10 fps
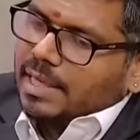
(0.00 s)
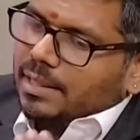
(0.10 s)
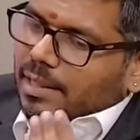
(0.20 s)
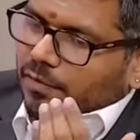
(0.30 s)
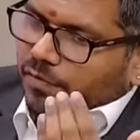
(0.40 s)

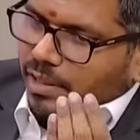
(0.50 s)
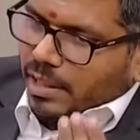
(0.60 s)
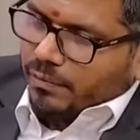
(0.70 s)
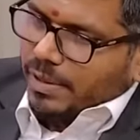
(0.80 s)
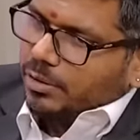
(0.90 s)
that if
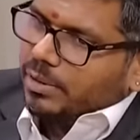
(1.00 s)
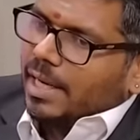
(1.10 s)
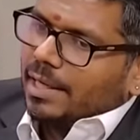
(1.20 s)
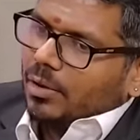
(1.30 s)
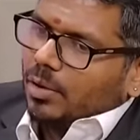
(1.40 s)
he were to
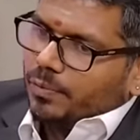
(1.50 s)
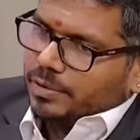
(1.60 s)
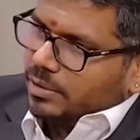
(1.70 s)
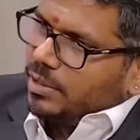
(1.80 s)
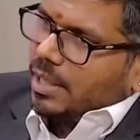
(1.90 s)
tag along
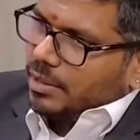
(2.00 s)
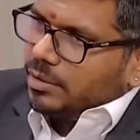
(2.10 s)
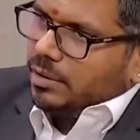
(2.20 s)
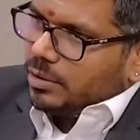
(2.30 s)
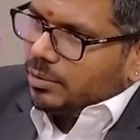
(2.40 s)
with the
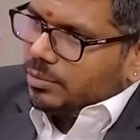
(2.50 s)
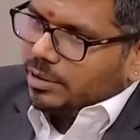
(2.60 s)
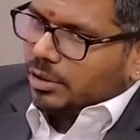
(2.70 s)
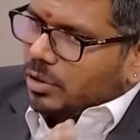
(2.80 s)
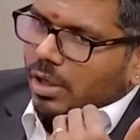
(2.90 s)
other two,
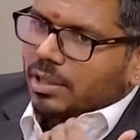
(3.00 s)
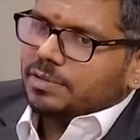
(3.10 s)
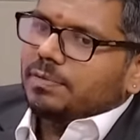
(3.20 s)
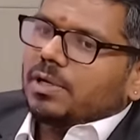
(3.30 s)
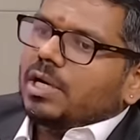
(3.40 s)
then the
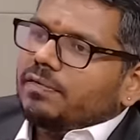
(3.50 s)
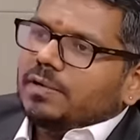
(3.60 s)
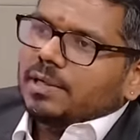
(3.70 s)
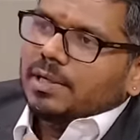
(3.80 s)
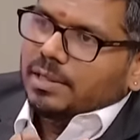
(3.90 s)
Congress will not
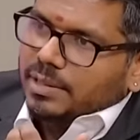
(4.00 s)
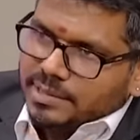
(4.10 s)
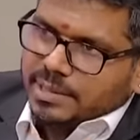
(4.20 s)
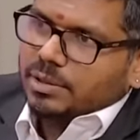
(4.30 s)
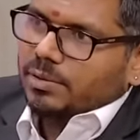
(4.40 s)
even
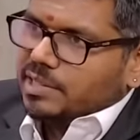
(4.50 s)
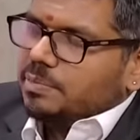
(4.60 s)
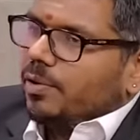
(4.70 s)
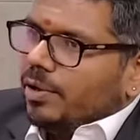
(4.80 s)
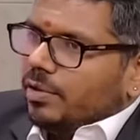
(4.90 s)
listen to
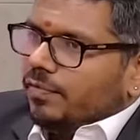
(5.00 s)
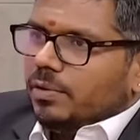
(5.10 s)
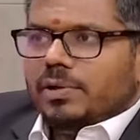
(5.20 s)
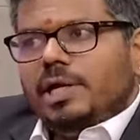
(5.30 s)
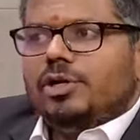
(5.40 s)
his point of
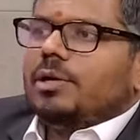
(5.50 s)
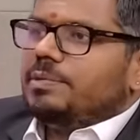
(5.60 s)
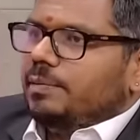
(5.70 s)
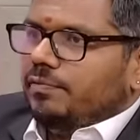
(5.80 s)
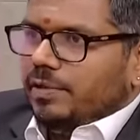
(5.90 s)
view, he
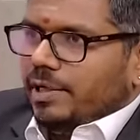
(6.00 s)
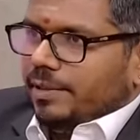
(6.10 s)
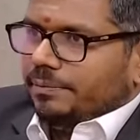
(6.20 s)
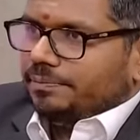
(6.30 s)
drops them fully.